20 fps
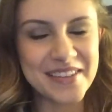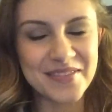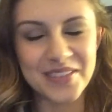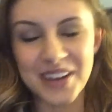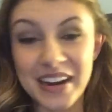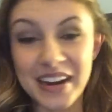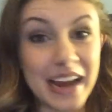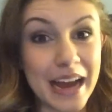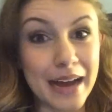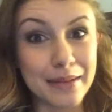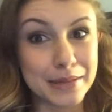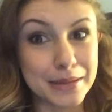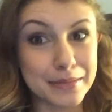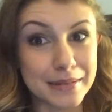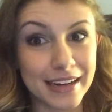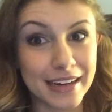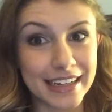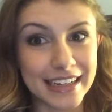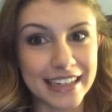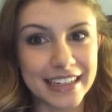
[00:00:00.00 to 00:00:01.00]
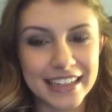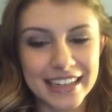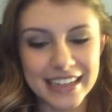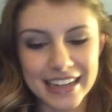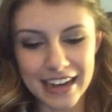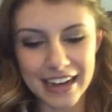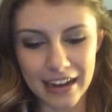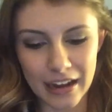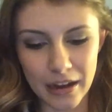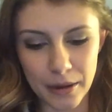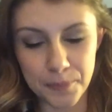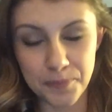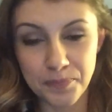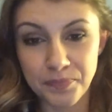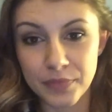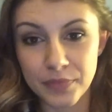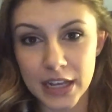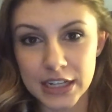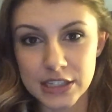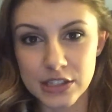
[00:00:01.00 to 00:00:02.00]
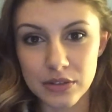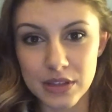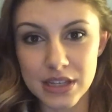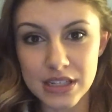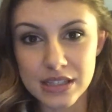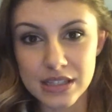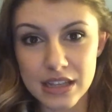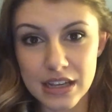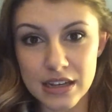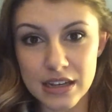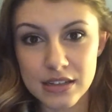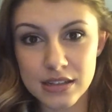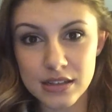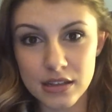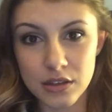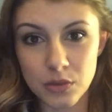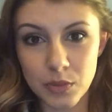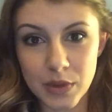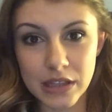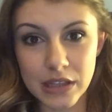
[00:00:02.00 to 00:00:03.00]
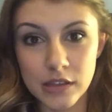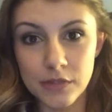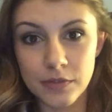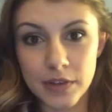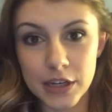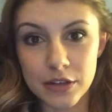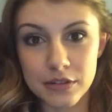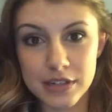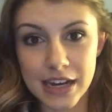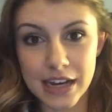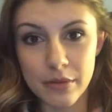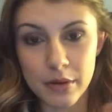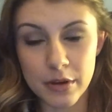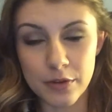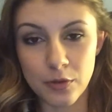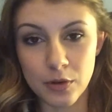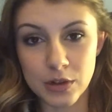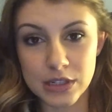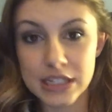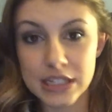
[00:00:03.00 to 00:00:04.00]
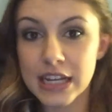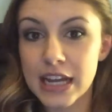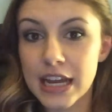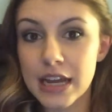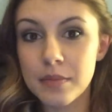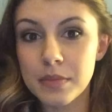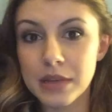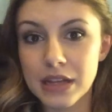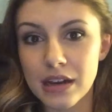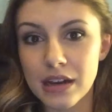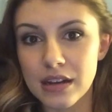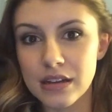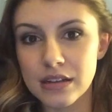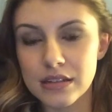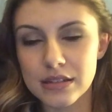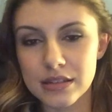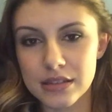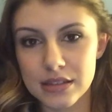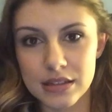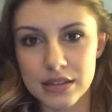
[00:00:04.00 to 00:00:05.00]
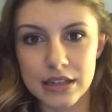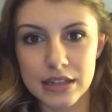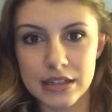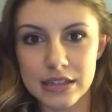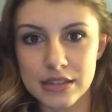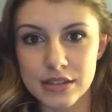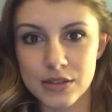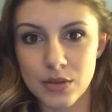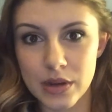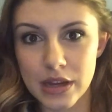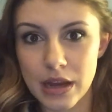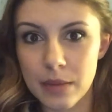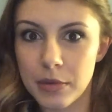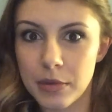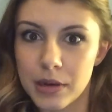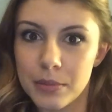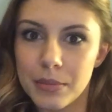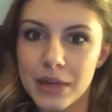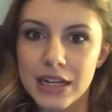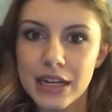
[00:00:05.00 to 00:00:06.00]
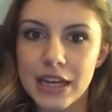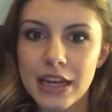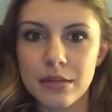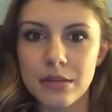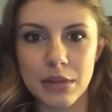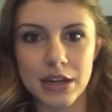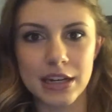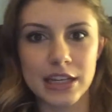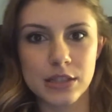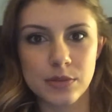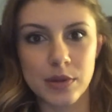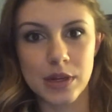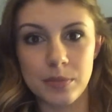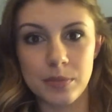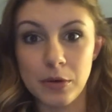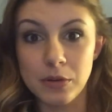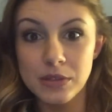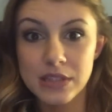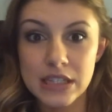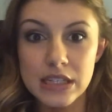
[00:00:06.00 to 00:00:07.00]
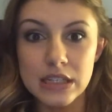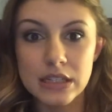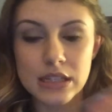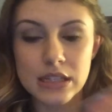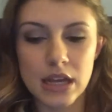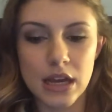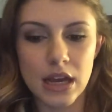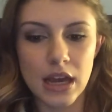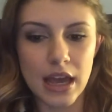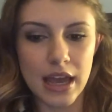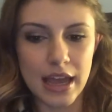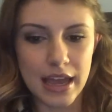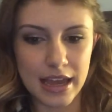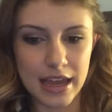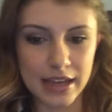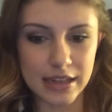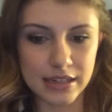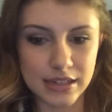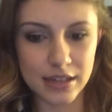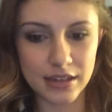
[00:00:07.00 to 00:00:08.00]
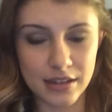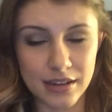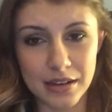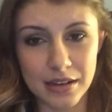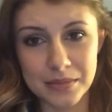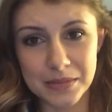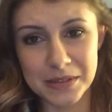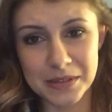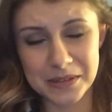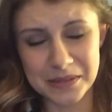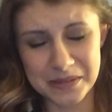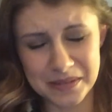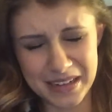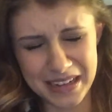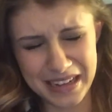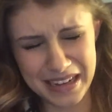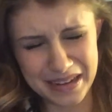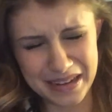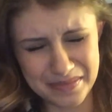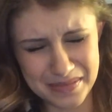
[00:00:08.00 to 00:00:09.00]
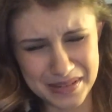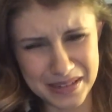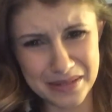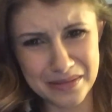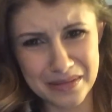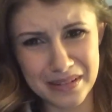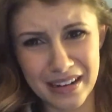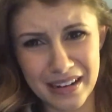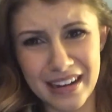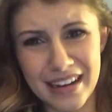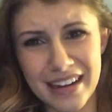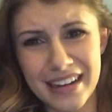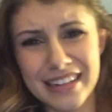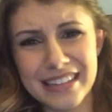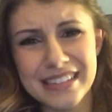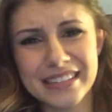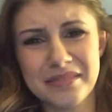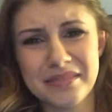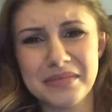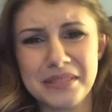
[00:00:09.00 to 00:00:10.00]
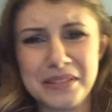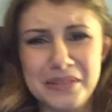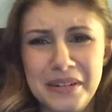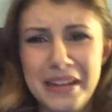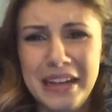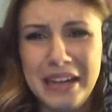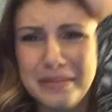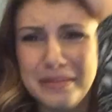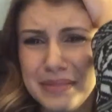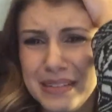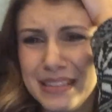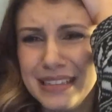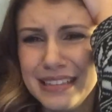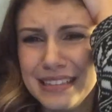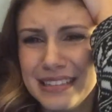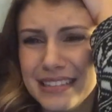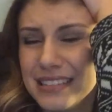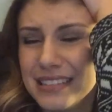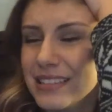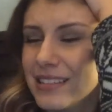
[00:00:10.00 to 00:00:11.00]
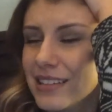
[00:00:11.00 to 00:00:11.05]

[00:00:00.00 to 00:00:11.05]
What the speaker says: Very happy about it. So this is the weekly video diary for today because it is going up on a Monday and Monday is when I post these, and I'm so happy, you guys, I'm so happy.